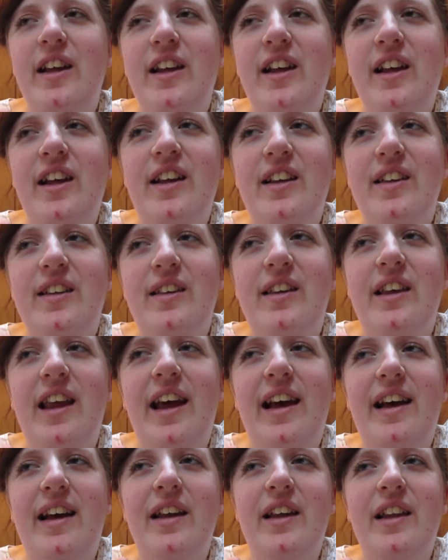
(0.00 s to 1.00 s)
Cause
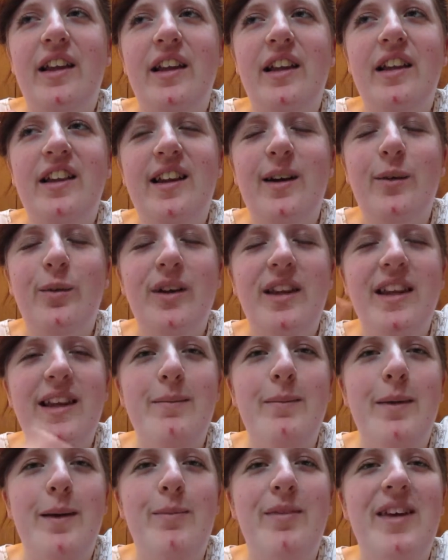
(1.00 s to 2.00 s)
like, that really
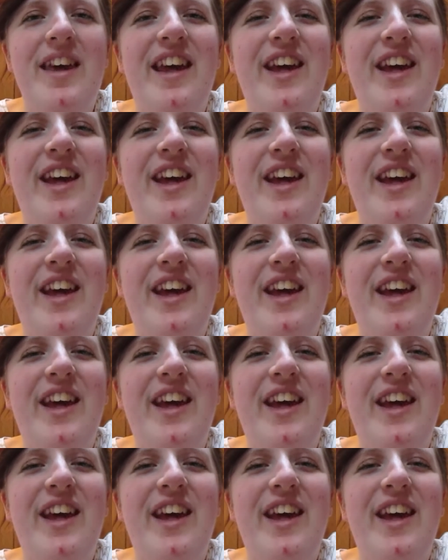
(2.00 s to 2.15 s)
made me